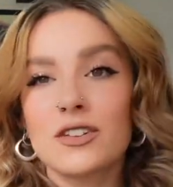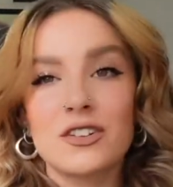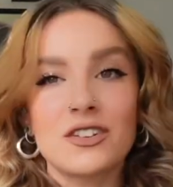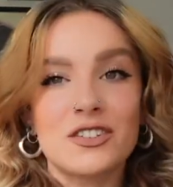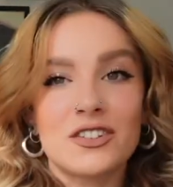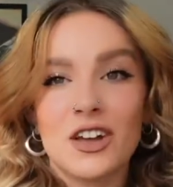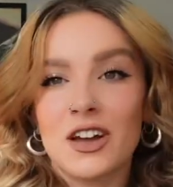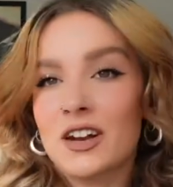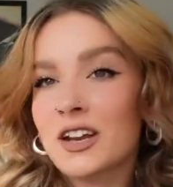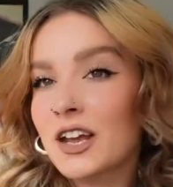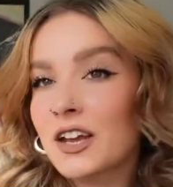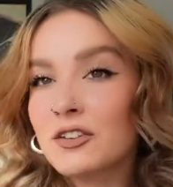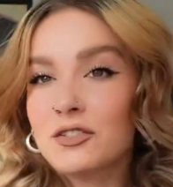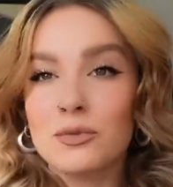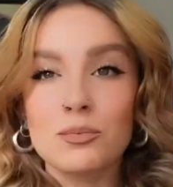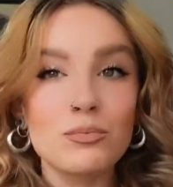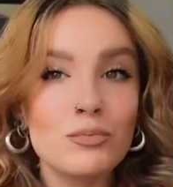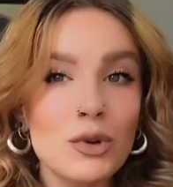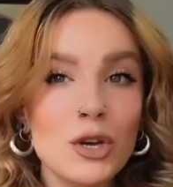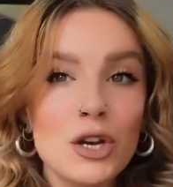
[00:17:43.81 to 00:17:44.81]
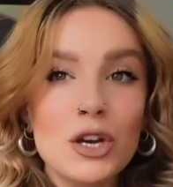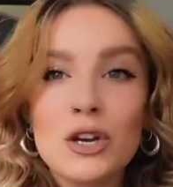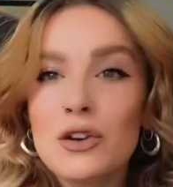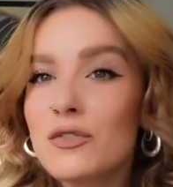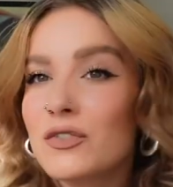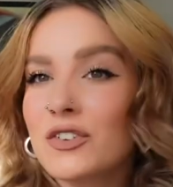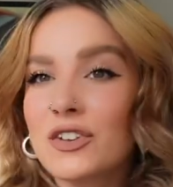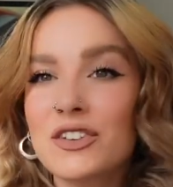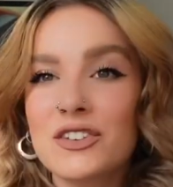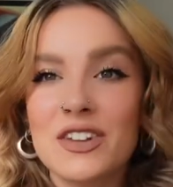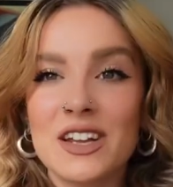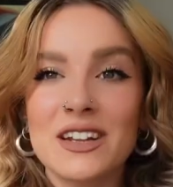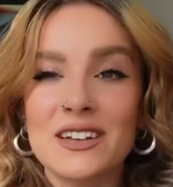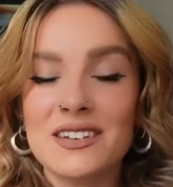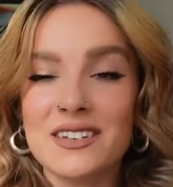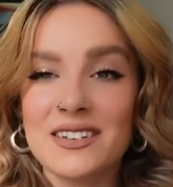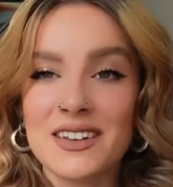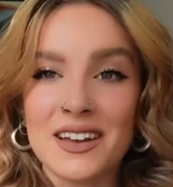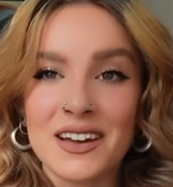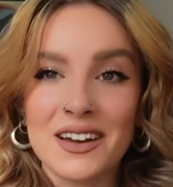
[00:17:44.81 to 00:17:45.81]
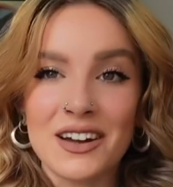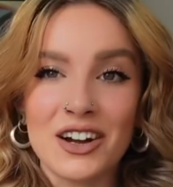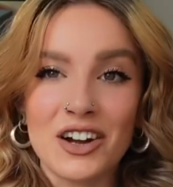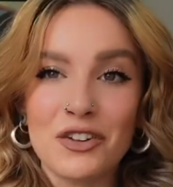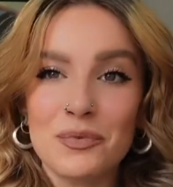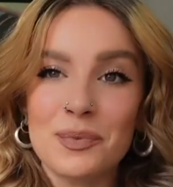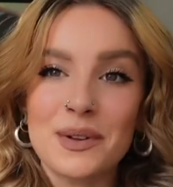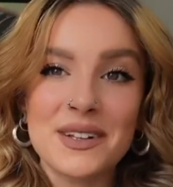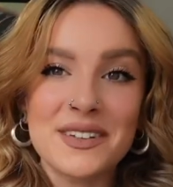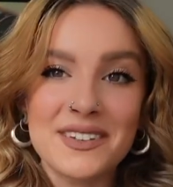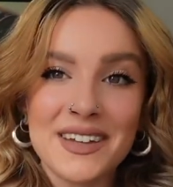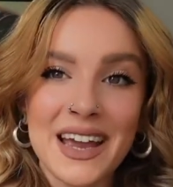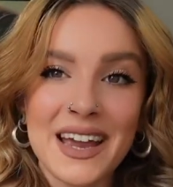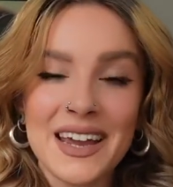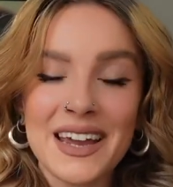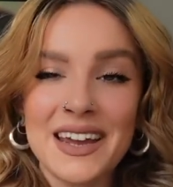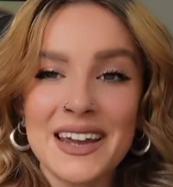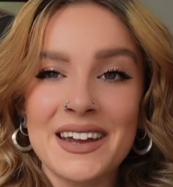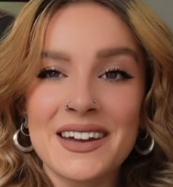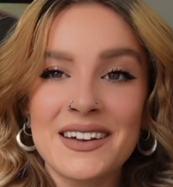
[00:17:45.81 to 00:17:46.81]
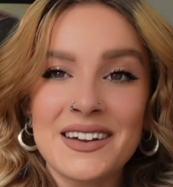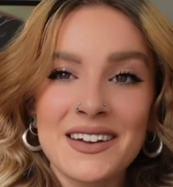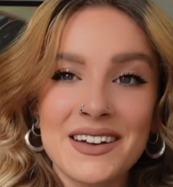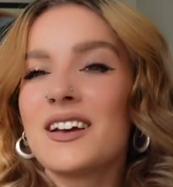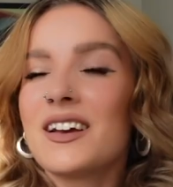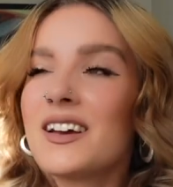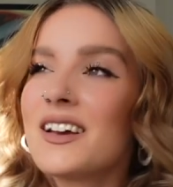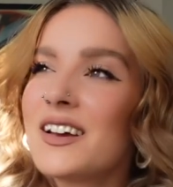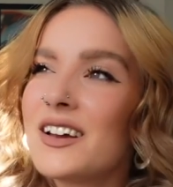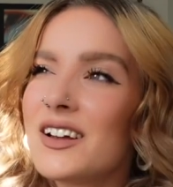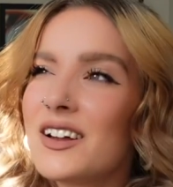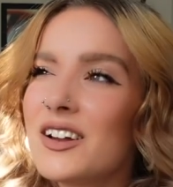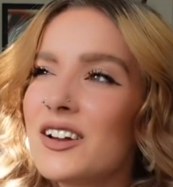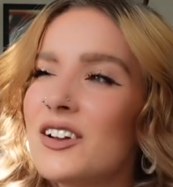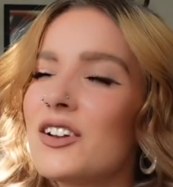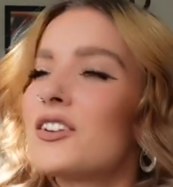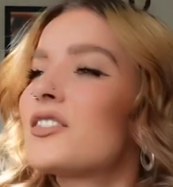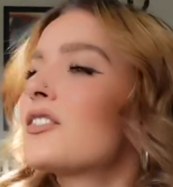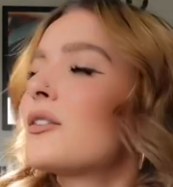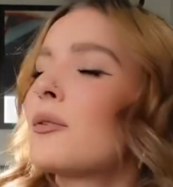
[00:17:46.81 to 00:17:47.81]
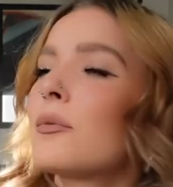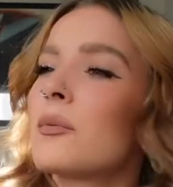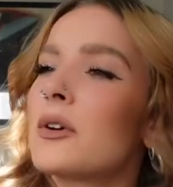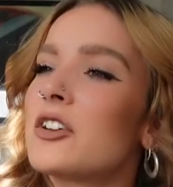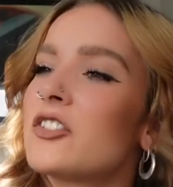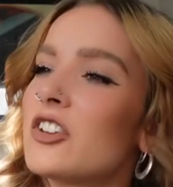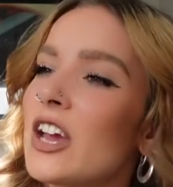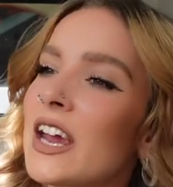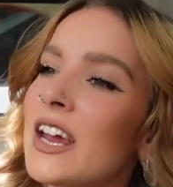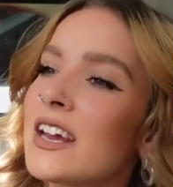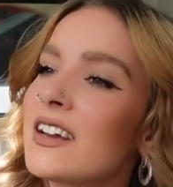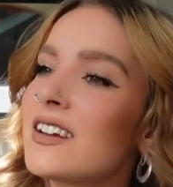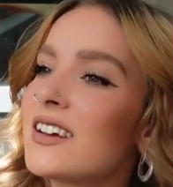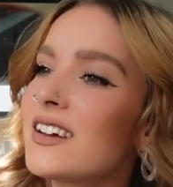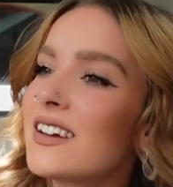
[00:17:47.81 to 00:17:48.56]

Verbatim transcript: The sun has moved since uh, I've been sat here. Lost some of my shade.